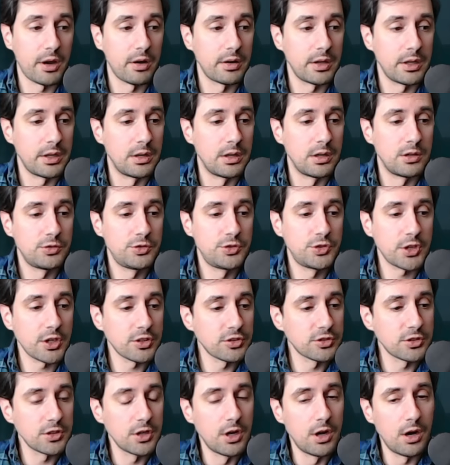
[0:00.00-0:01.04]
out in
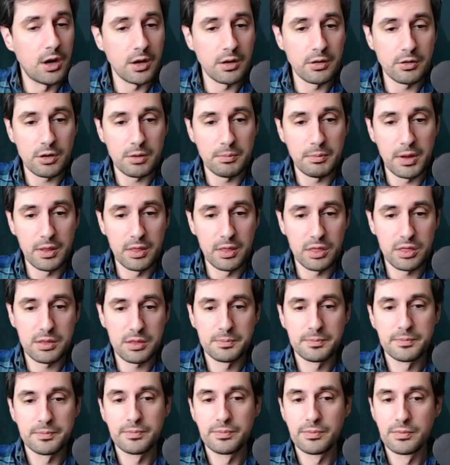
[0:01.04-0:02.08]
just under a month,